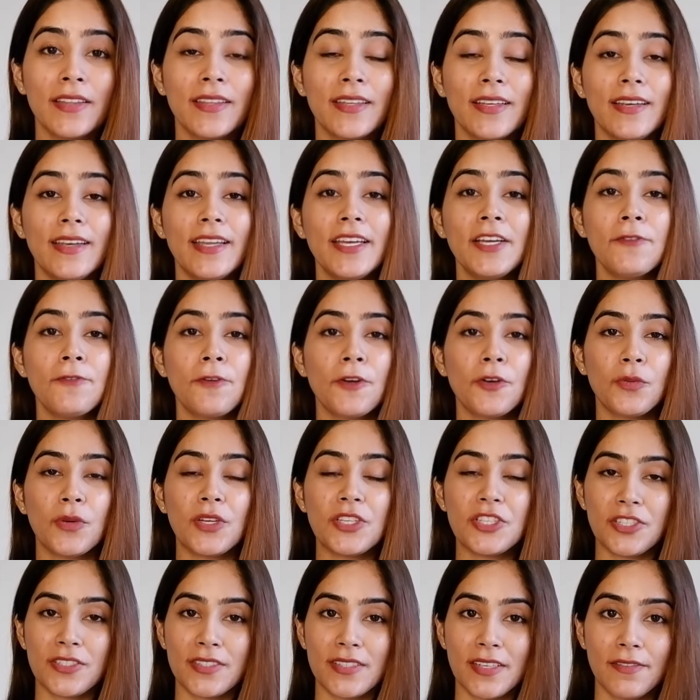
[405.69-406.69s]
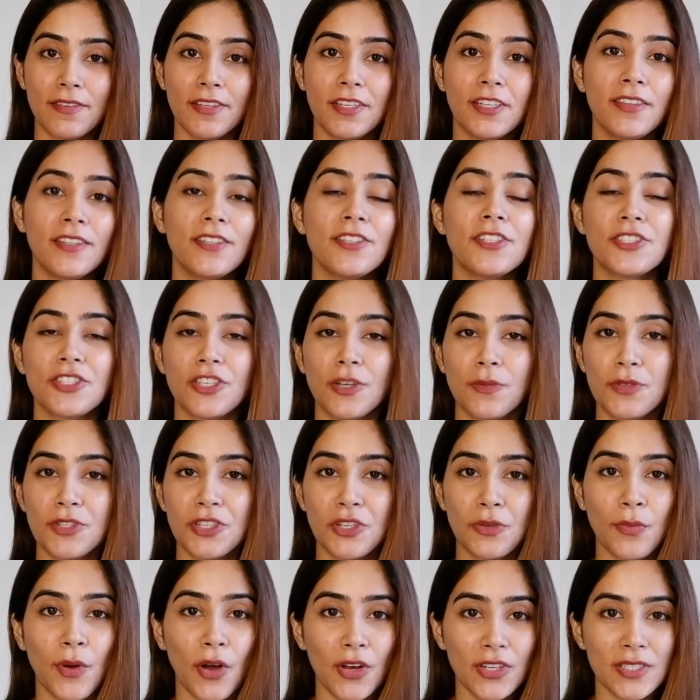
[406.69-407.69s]
the link for which is given in the
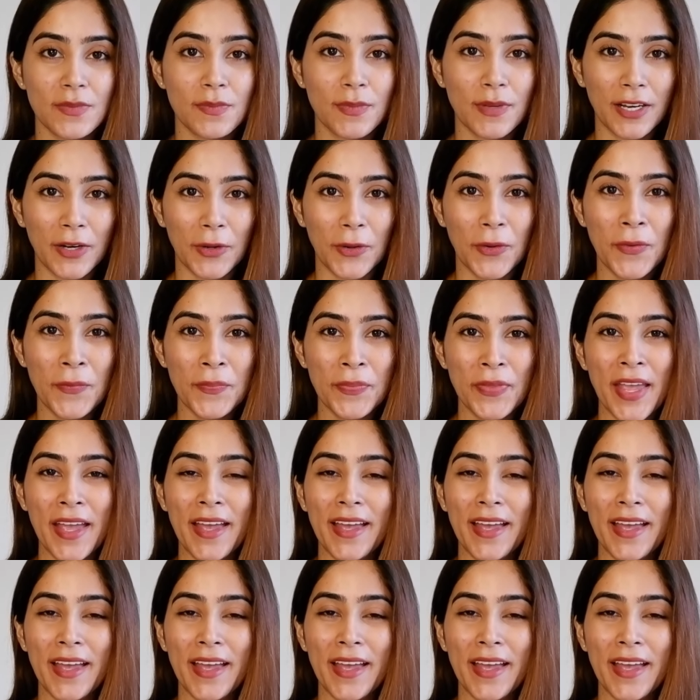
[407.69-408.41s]
description box below.